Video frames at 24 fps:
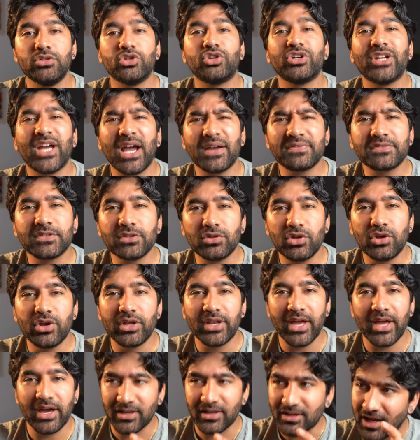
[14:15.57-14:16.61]
You're gonna have to
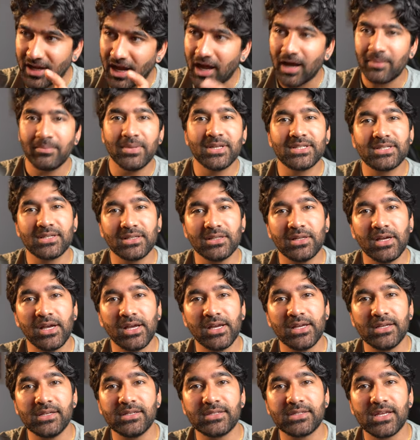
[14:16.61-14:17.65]
learn how to
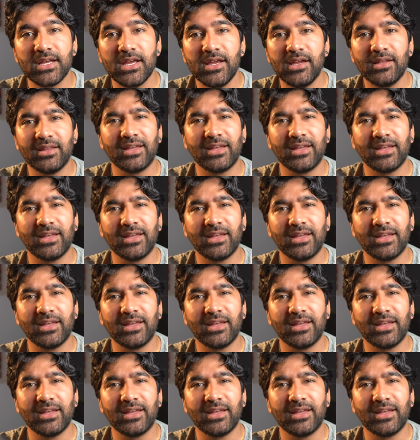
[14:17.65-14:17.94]
compartmentalize